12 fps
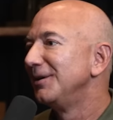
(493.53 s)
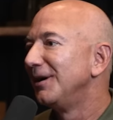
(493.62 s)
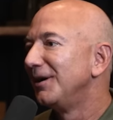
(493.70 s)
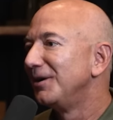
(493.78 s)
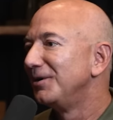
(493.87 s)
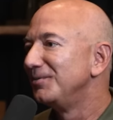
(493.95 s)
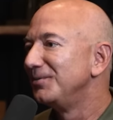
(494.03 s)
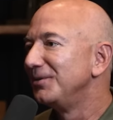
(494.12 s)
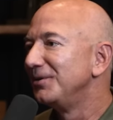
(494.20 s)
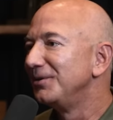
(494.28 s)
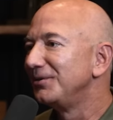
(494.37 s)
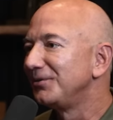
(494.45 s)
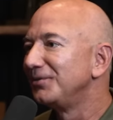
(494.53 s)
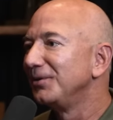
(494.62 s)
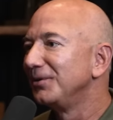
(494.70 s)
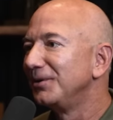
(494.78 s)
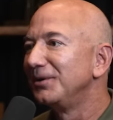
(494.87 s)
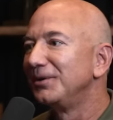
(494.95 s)
And it's
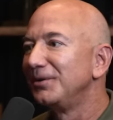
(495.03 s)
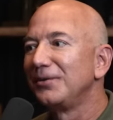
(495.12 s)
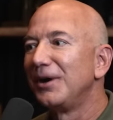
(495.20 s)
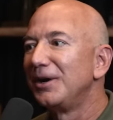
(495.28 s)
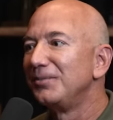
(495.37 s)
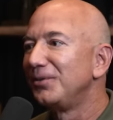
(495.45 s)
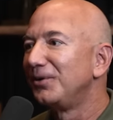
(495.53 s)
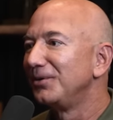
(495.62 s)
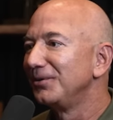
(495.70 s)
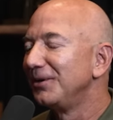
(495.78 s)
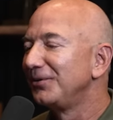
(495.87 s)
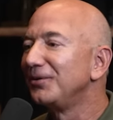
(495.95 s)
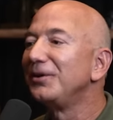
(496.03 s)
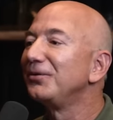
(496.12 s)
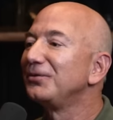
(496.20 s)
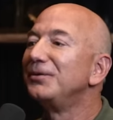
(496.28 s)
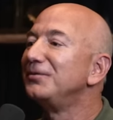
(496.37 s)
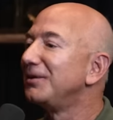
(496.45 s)
really an incredible, it's
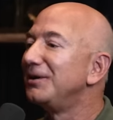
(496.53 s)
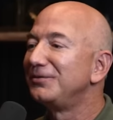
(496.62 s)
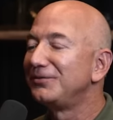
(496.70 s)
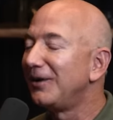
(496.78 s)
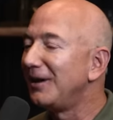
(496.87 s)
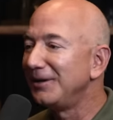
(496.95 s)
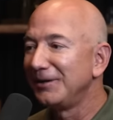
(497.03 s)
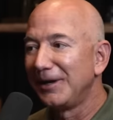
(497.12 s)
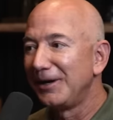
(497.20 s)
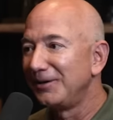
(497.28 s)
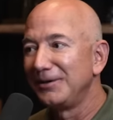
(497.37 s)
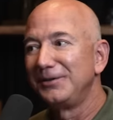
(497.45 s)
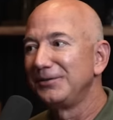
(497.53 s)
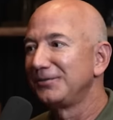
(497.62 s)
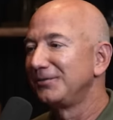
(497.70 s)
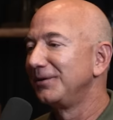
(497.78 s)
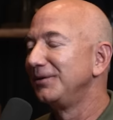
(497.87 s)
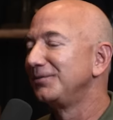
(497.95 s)
also a very funny letter.
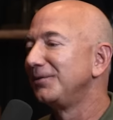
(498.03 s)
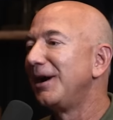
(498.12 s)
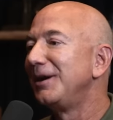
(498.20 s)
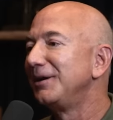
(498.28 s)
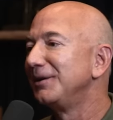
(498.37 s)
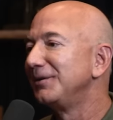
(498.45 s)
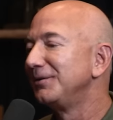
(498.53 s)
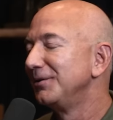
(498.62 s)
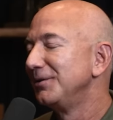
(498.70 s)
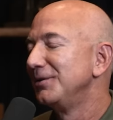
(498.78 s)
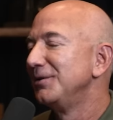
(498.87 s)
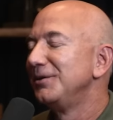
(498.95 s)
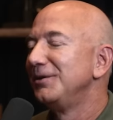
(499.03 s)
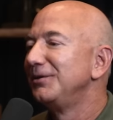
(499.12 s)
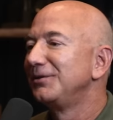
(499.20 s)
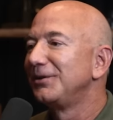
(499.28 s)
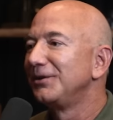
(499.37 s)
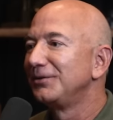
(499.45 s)
He's writing and
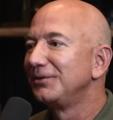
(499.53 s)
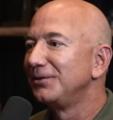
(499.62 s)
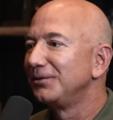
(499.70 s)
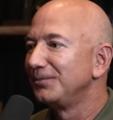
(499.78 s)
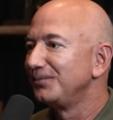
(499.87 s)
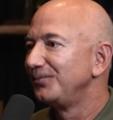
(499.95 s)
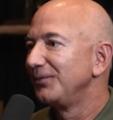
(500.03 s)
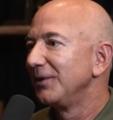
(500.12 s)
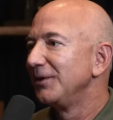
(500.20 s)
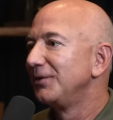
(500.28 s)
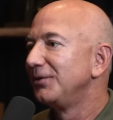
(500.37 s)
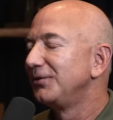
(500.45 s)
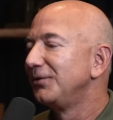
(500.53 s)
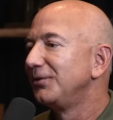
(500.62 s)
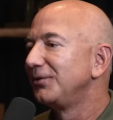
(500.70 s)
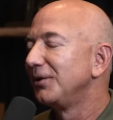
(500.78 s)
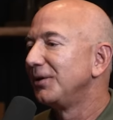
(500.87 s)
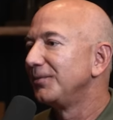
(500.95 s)
he says, you know, this
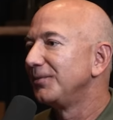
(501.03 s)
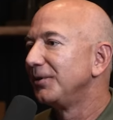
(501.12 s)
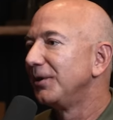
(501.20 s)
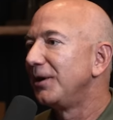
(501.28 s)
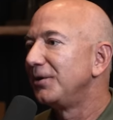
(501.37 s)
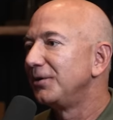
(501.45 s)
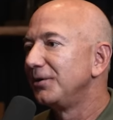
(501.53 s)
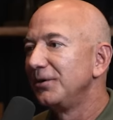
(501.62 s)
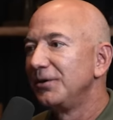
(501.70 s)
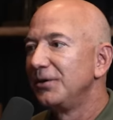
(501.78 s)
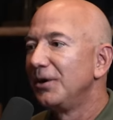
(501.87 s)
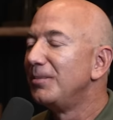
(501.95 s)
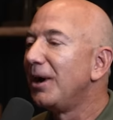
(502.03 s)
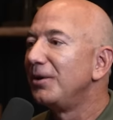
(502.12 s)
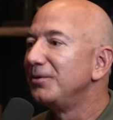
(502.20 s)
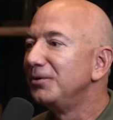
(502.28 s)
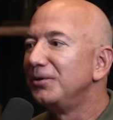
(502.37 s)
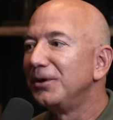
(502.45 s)
is a letter
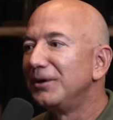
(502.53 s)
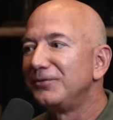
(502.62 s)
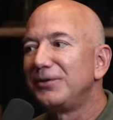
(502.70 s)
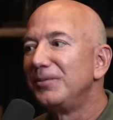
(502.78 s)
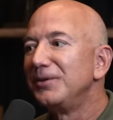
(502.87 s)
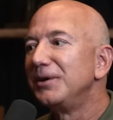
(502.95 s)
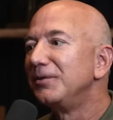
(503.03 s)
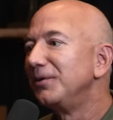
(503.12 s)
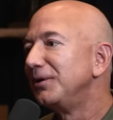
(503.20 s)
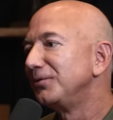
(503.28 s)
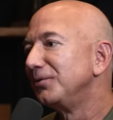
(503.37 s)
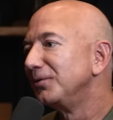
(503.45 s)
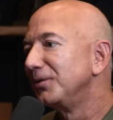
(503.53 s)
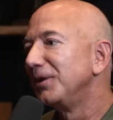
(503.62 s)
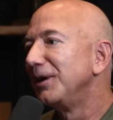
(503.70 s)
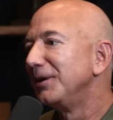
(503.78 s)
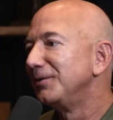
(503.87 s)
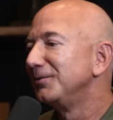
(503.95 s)
about New Glenn from the original
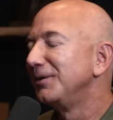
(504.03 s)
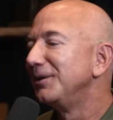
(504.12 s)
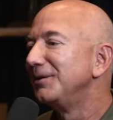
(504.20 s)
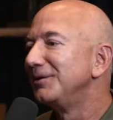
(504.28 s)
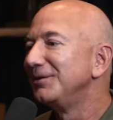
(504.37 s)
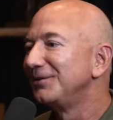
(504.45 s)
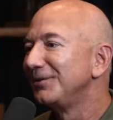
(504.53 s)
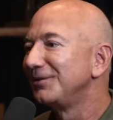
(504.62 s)
Glenn. And he's